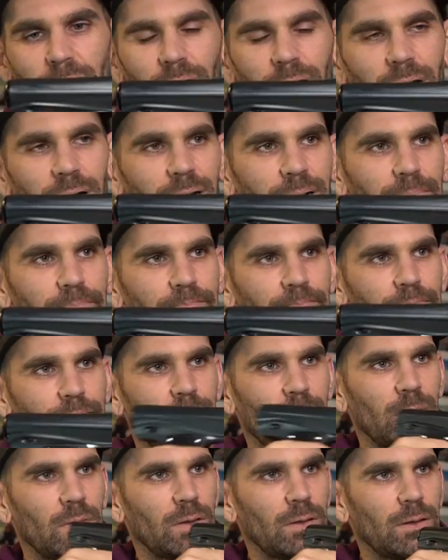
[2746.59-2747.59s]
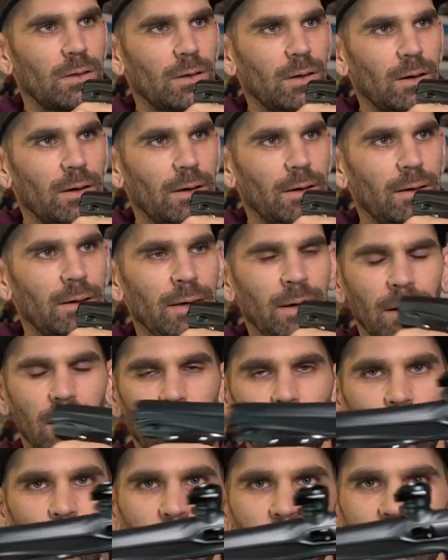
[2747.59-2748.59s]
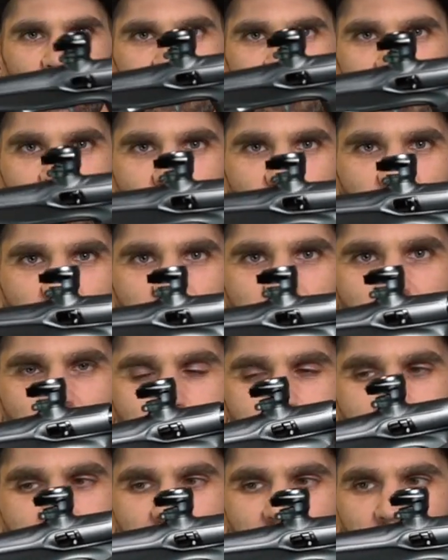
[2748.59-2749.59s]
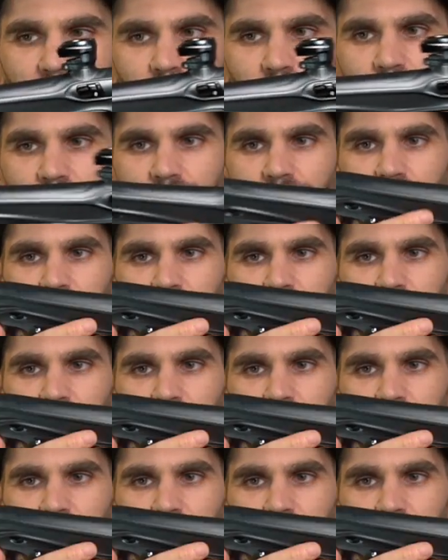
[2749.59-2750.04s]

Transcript: Yeah, all this stuff is coming out,